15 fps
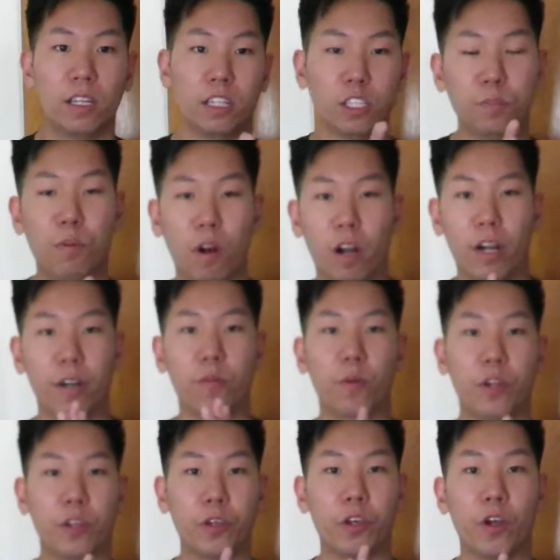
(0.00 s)
this part
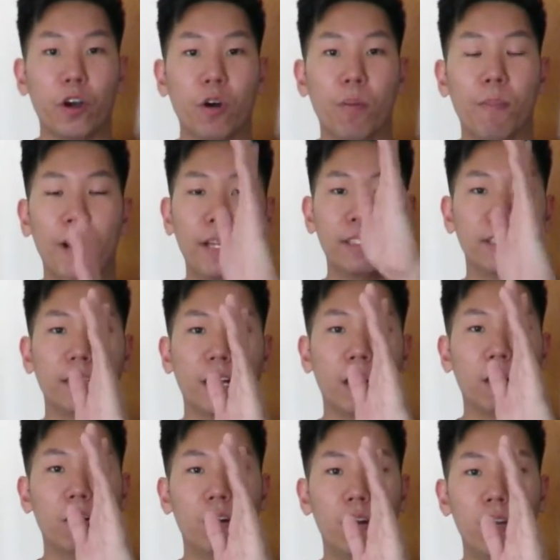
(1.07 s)
where you go
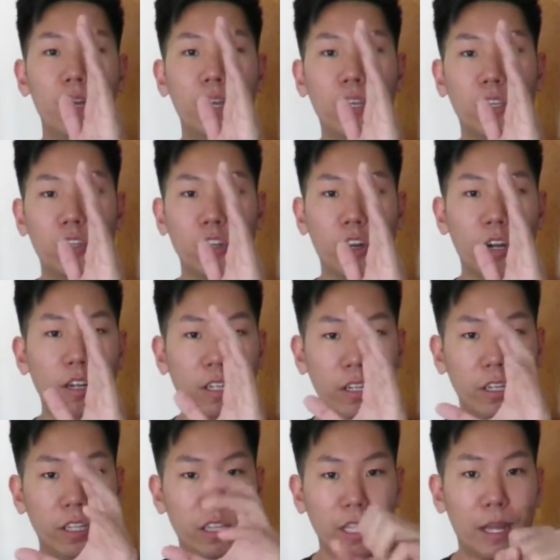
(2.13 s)
mansao, you're
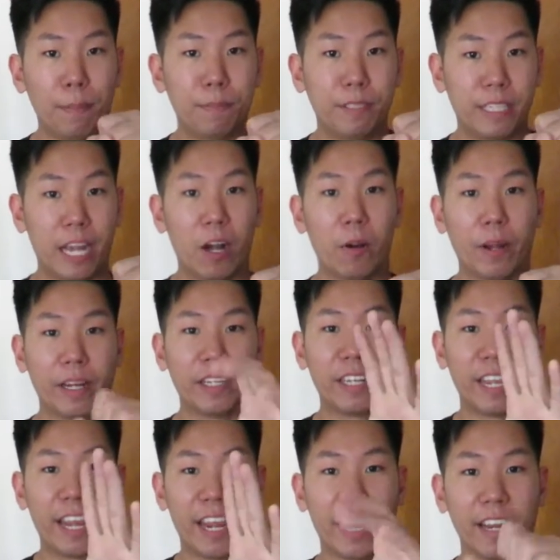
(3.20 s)
lopsawing
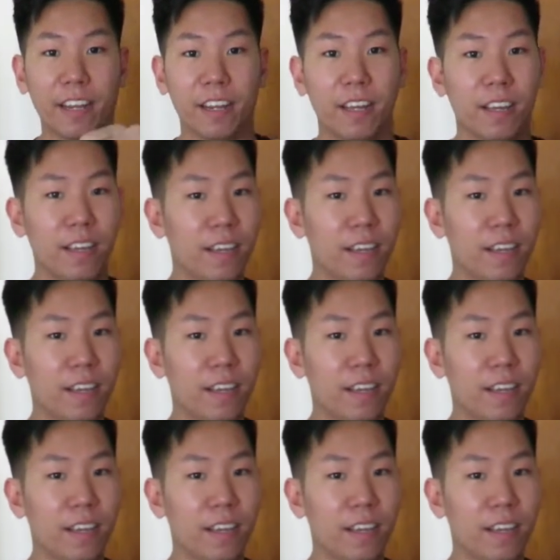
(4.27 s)
the hand.